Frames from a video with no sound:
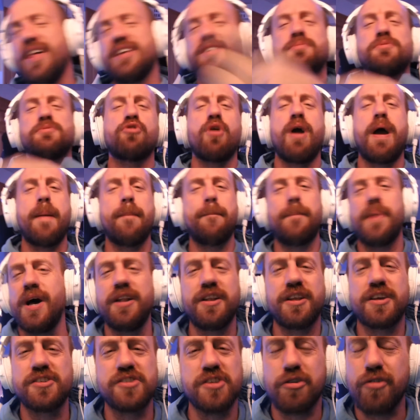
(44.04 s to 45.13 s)
that subscribe
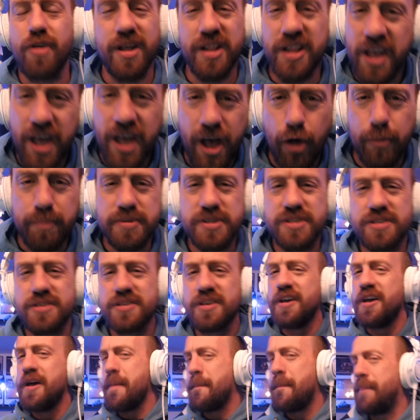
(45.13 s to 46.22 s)
button because it greatly helps.
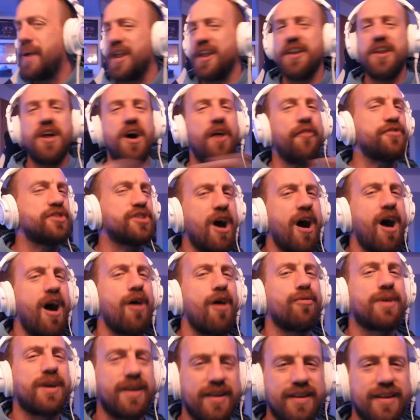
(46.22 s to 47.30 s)
But enough
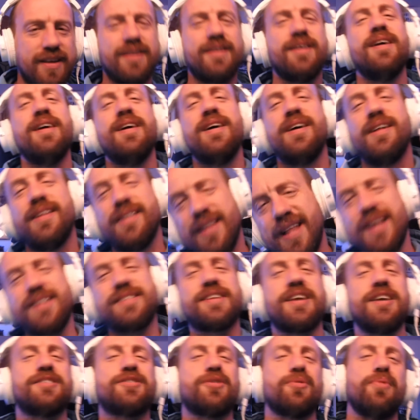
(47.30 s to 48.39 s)
talking, let's
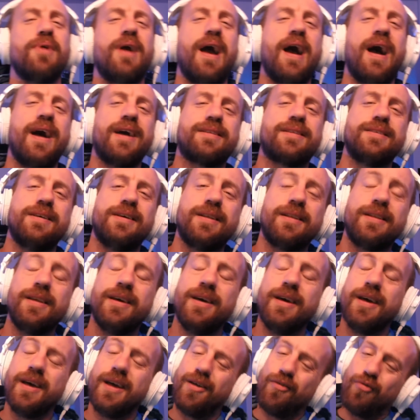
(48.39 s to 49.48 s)
get to reacting
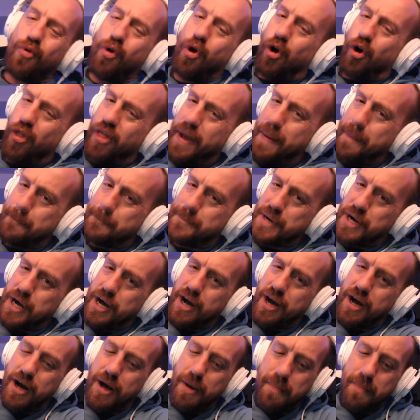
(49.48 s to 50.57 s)
and roll that
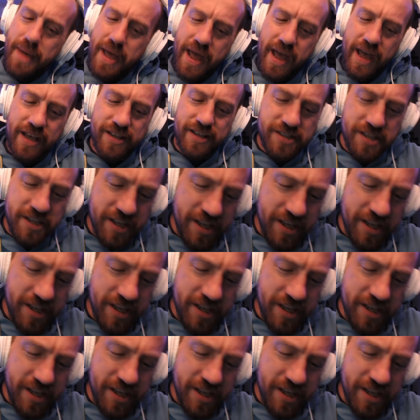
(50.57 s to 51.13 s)
bomb ass